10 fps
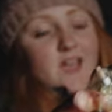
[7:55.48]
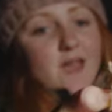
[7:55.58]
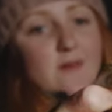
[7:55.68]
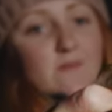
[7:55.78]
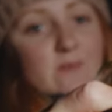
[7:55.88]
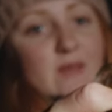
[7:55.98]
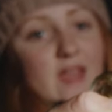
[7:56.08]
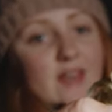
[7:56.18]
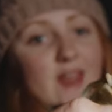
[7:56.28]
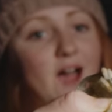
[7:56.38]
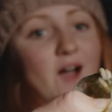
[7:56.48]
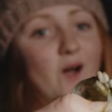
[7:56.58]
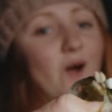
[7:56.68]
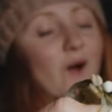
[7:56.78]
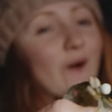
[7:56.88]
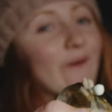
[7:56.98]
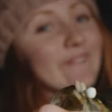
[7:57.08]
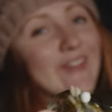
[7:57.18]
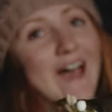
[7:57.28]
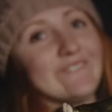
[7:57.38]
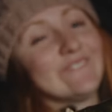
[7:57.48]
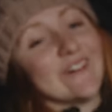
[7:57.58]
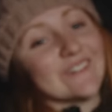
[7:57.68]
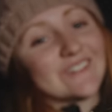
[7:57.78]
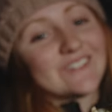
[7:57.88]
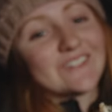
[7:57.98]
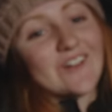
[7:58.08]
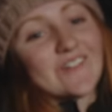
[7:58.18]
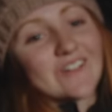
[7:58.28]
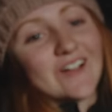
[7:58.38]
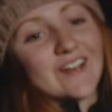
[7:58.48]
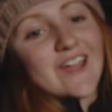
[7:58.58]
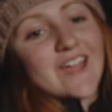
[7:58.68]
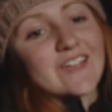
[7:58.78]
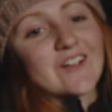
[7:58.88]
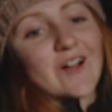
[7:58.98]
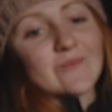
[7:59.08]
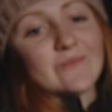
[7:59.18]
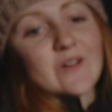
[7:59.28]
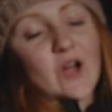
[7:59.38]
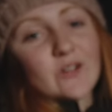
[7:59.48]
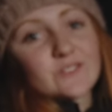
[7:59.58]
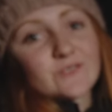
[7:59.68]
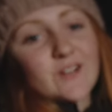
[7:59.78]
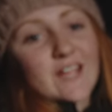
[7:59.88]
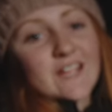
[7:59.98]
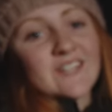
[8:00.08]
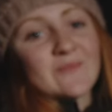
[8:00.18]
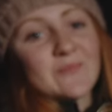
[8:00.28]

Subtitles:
And man, oh, that felt so good. Got him hooked right in the